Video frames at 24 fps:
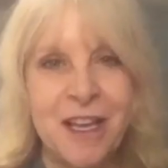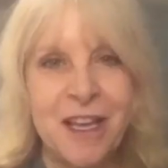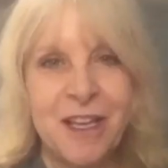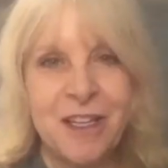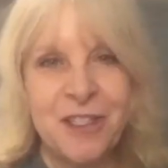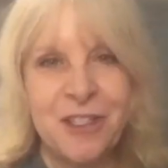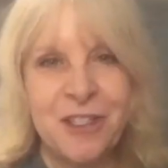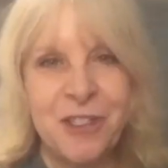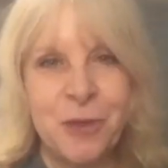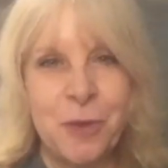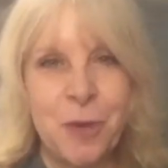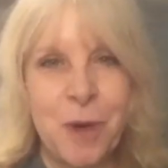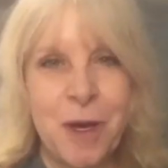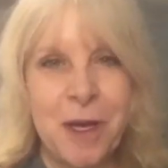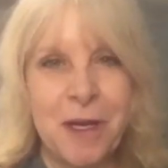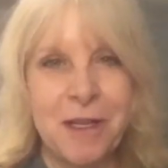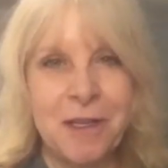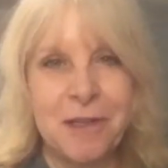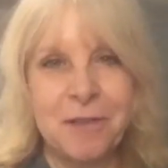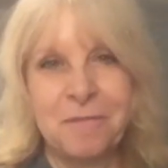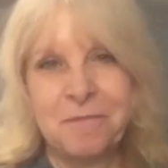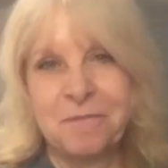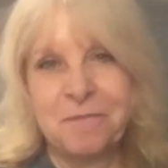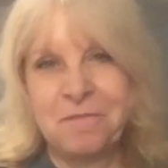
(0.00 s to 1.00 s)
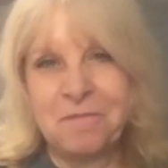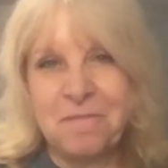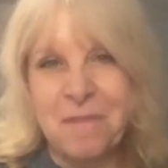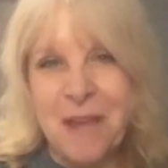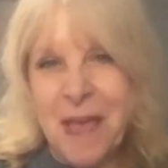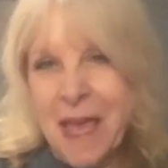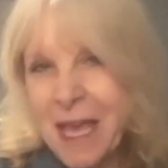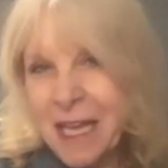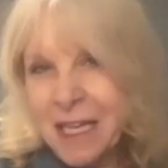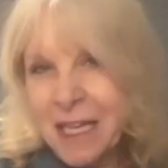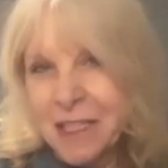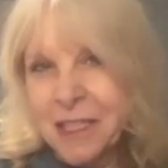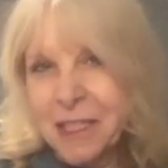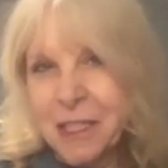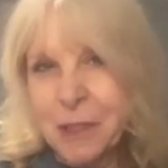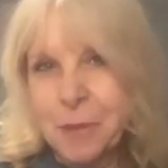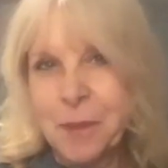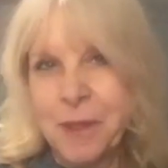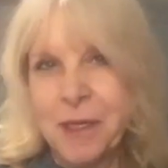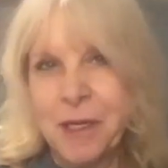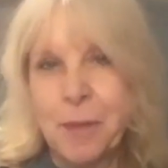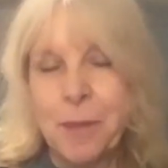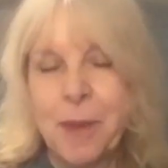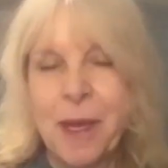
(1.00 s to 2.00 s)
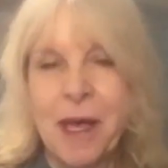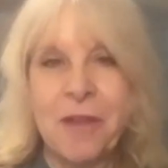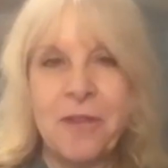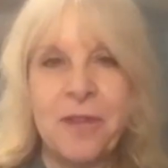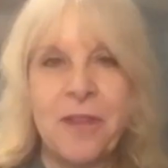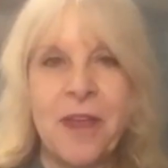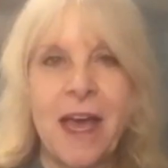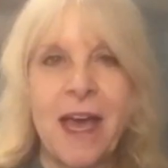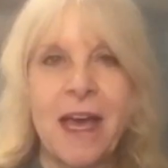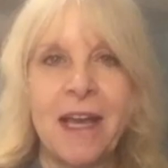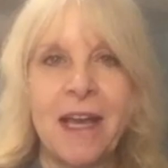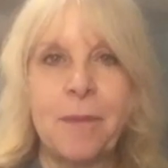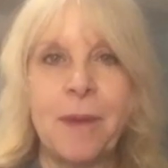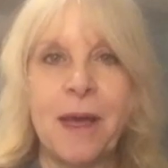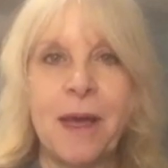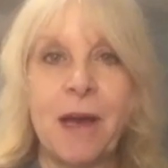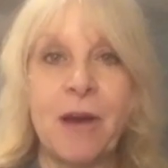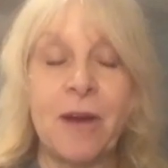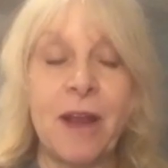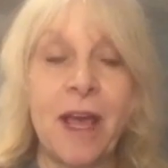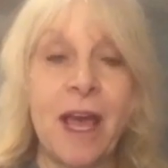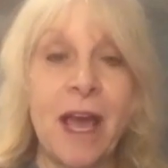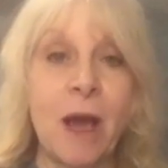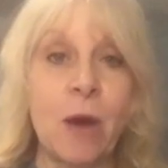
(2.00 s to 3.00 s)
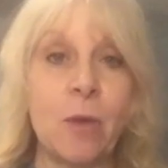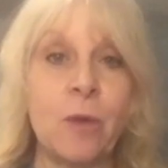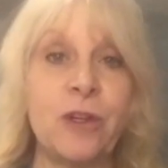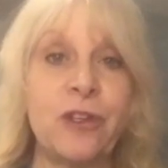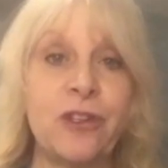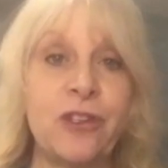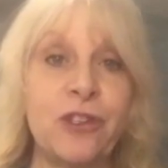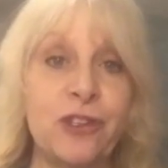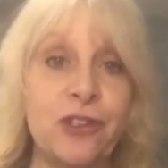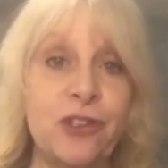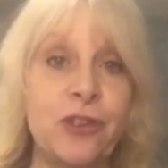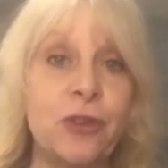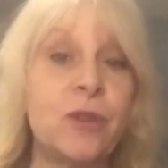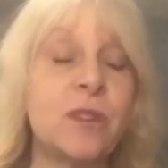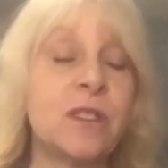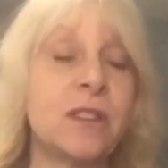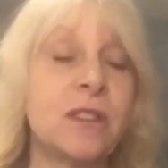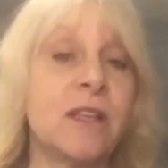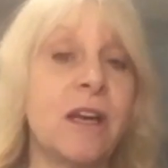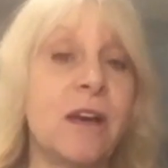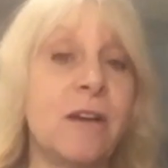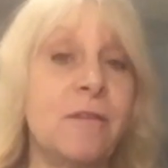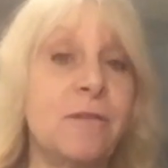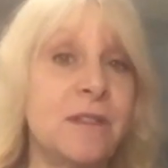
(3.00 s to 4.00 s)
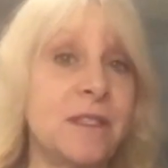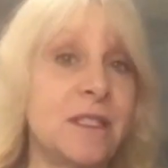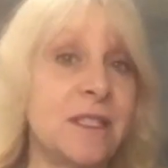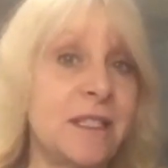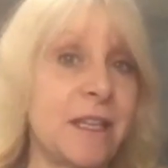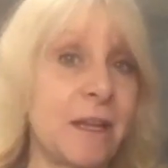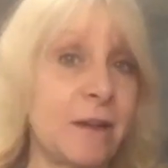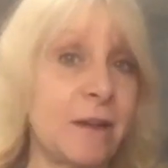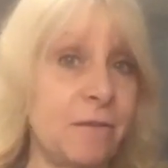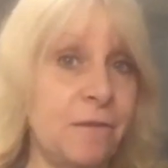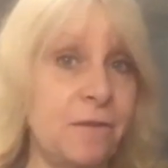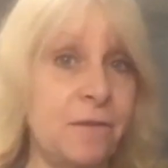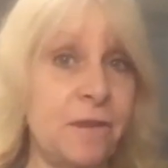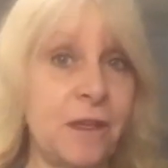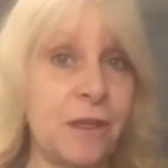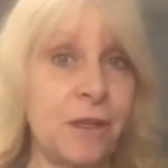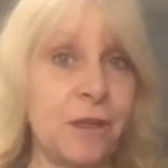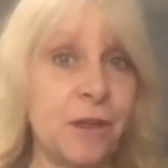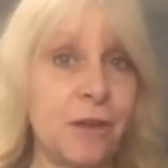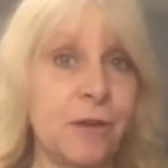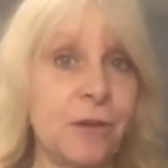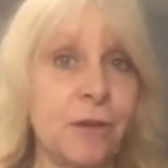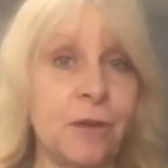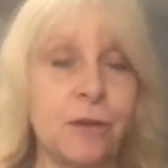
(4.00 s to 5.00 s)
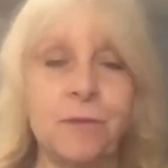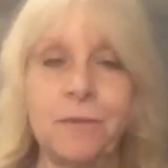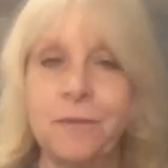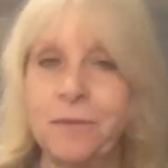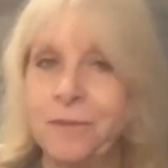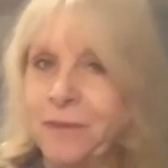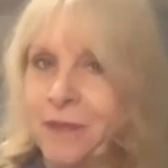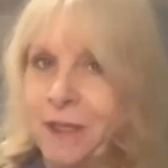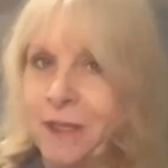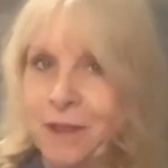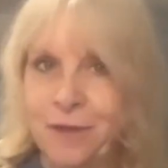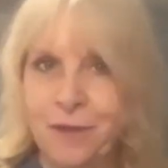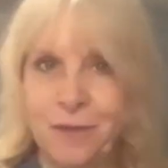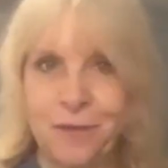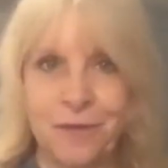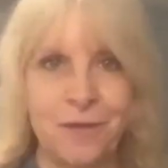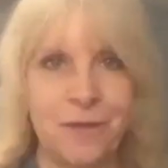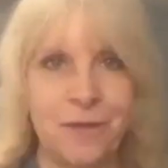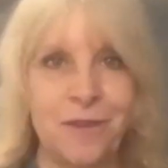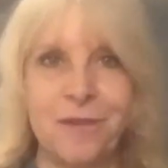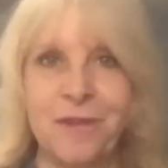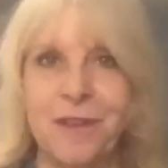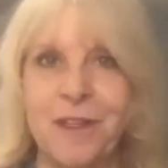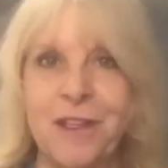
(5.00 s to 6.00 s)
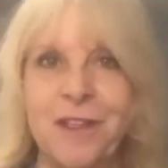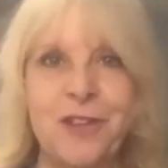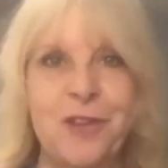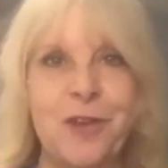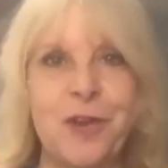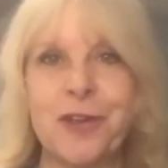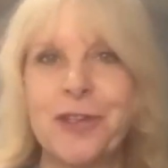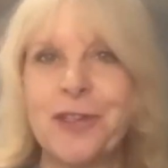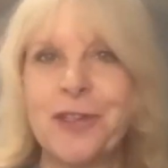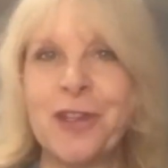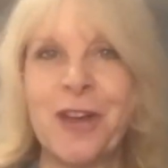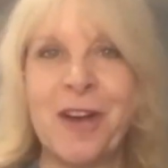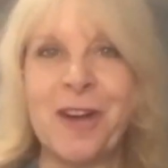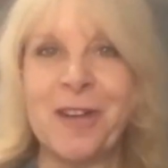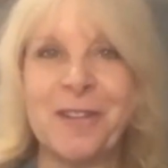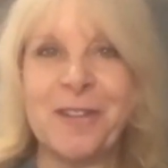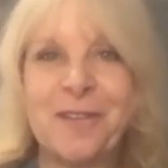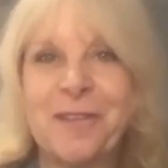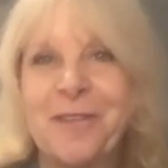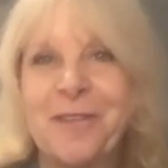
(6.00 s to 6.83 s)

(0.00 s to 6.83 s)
Do you want to add a little bit about that, about how we should choose love instead of fear? Or it's your song.